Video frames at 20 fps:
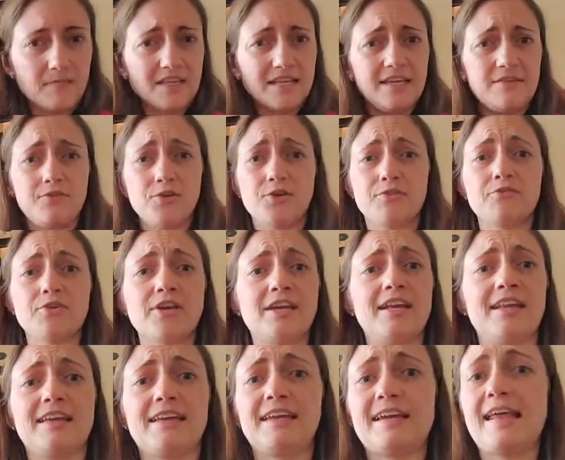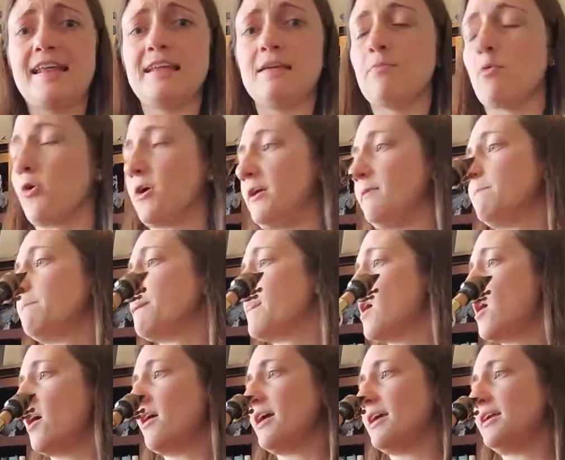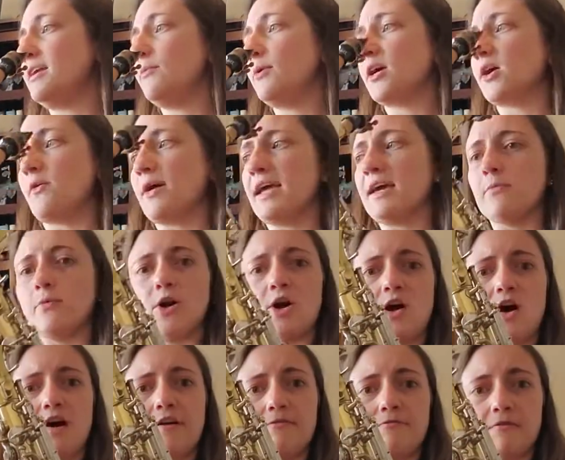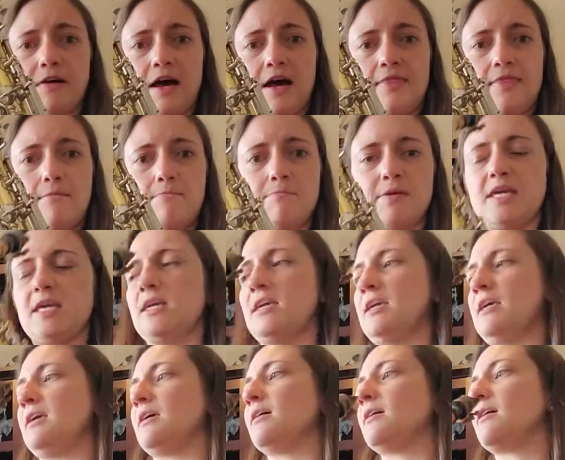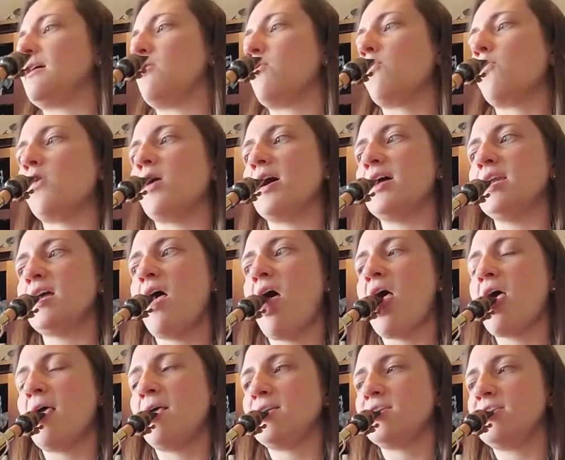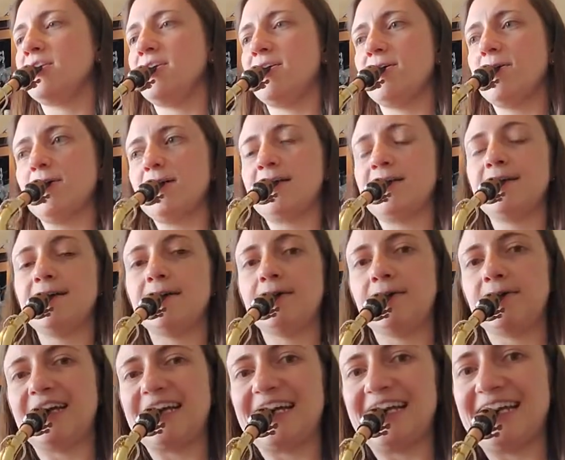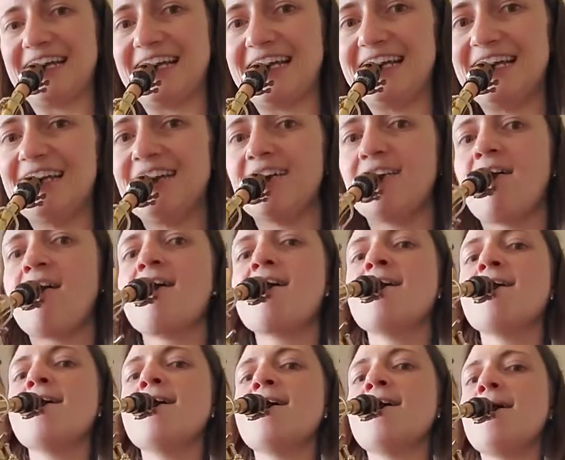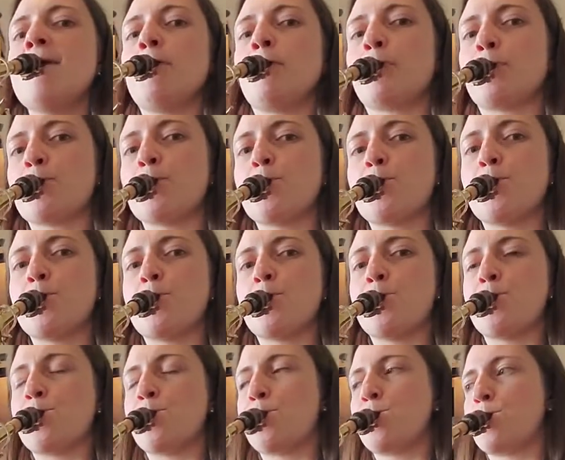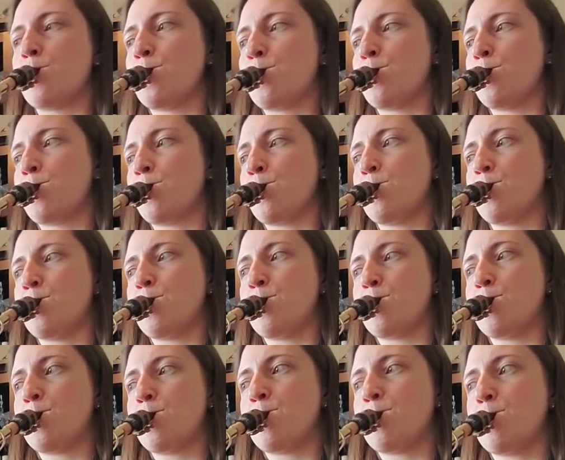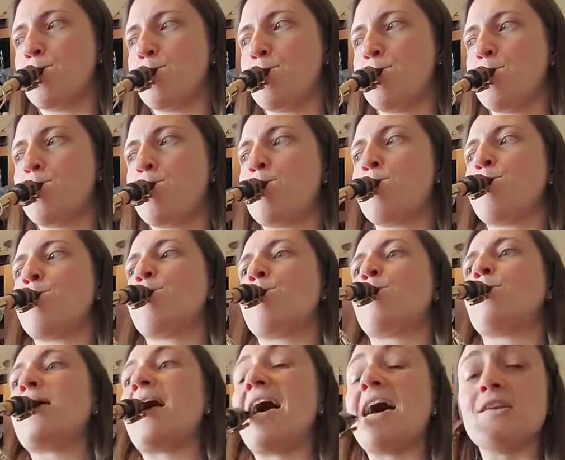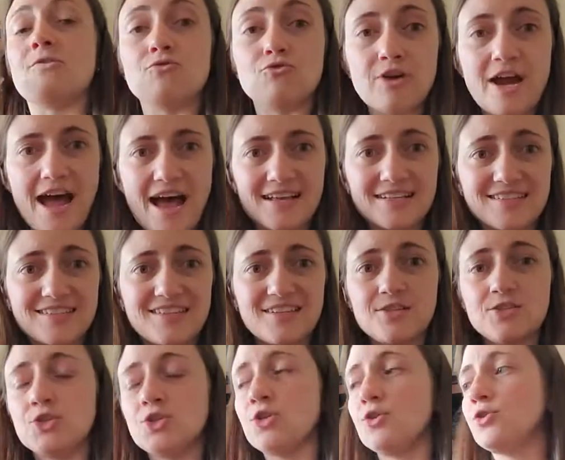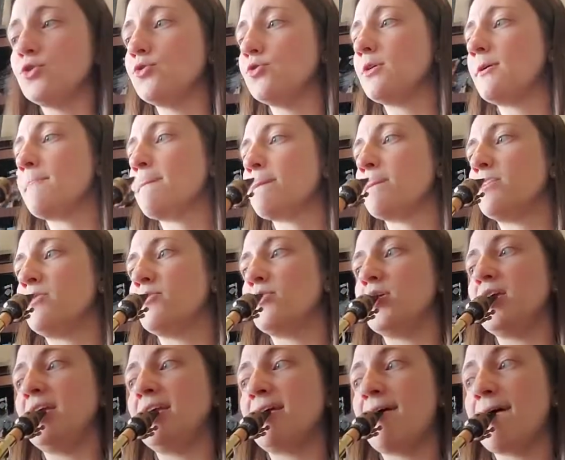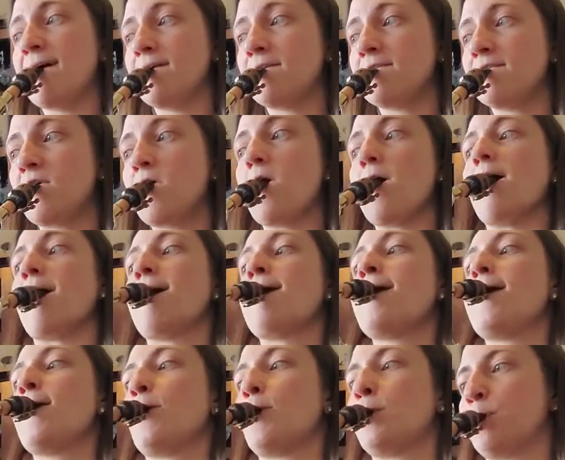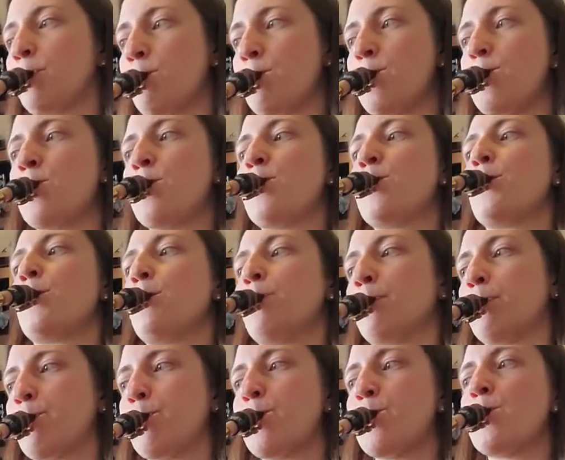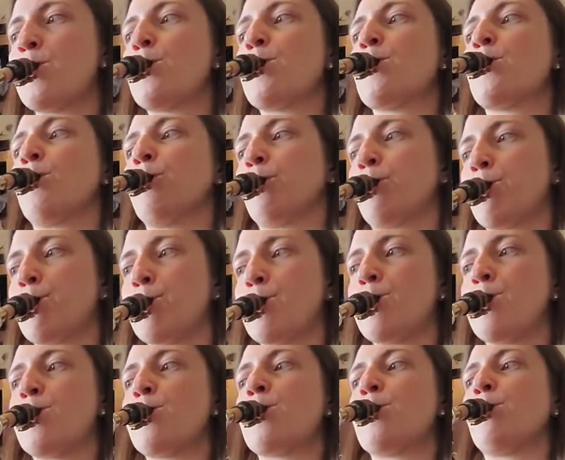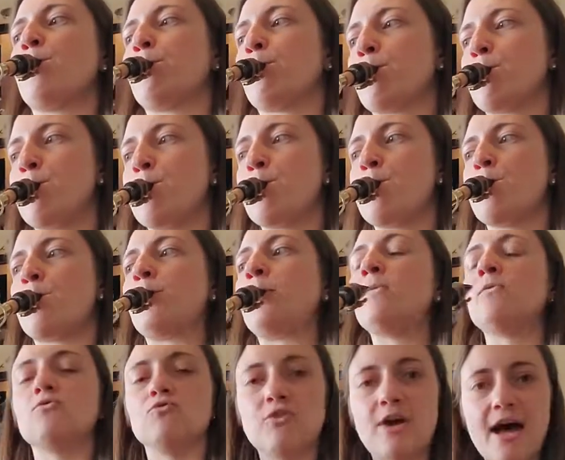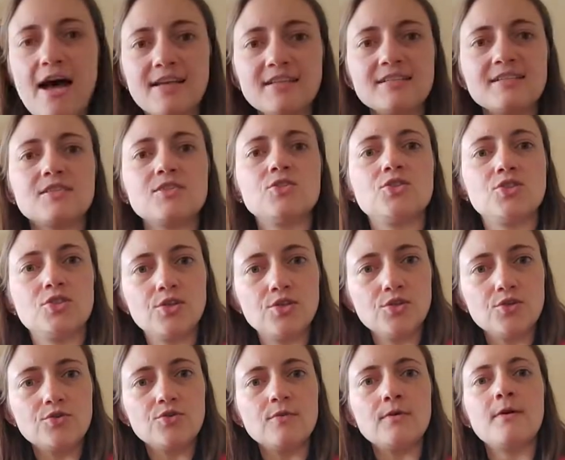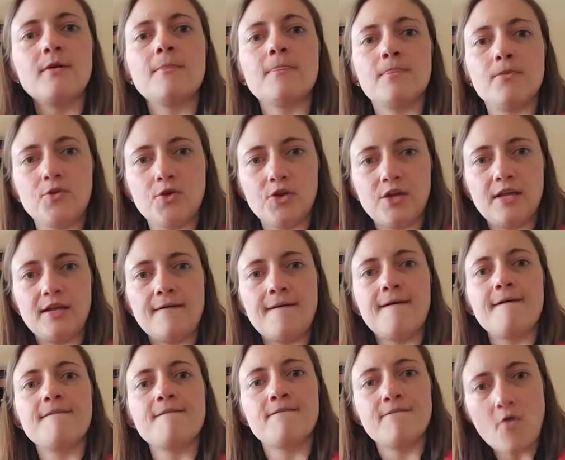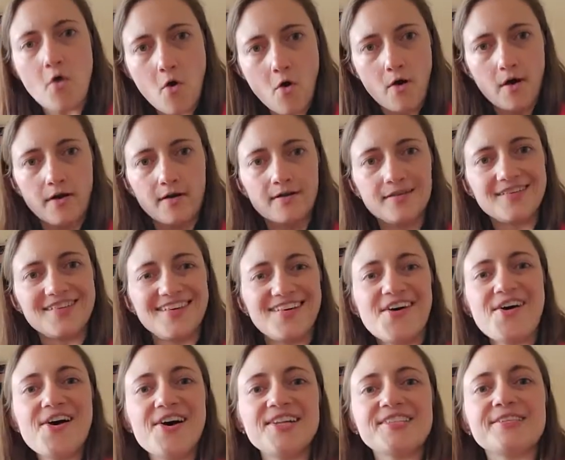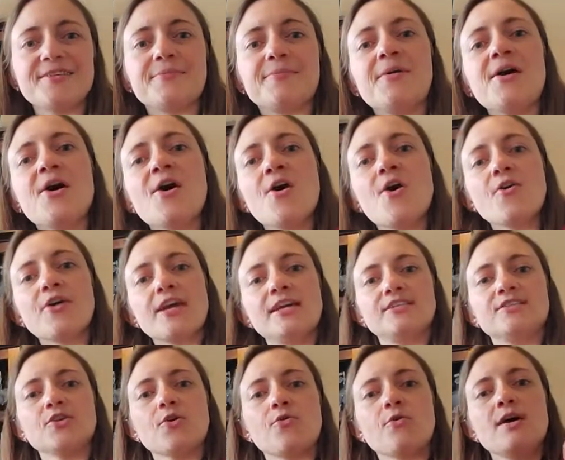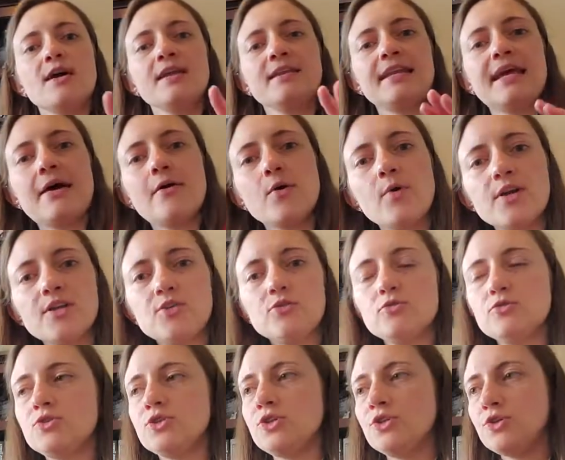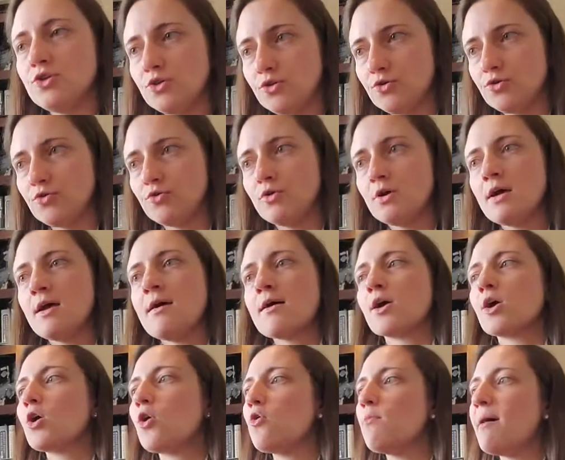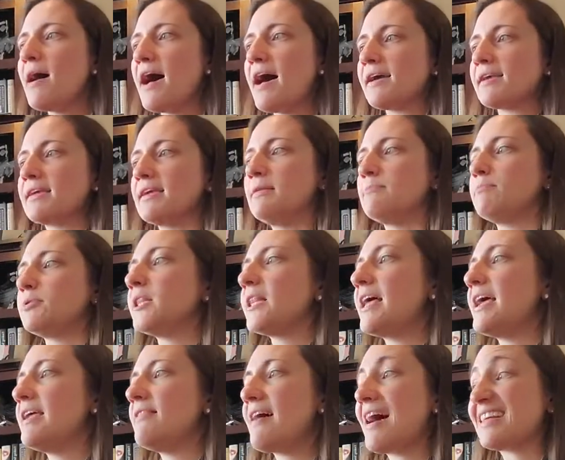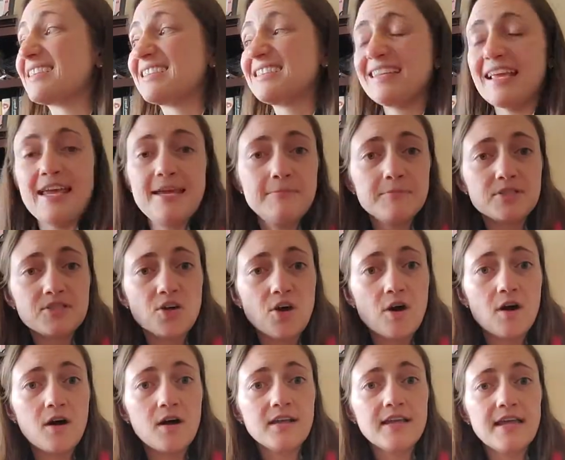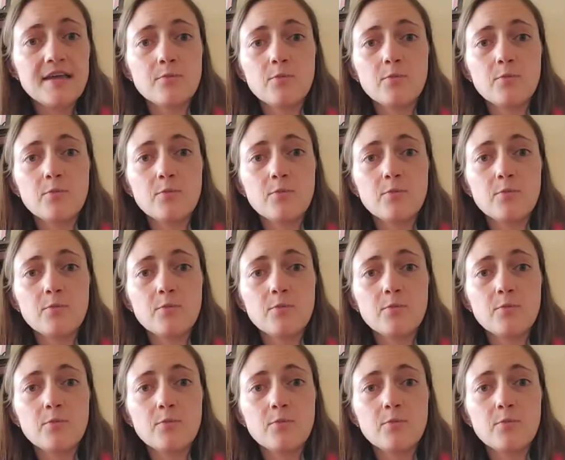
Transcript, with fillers: if you're forgetting at any point. All right, here we go. And we're off on the B. One, two, ready. And rest. Two, three, four. Rest. Two, three, four. Awesome. Okay, so now I want you to go back and play that same song and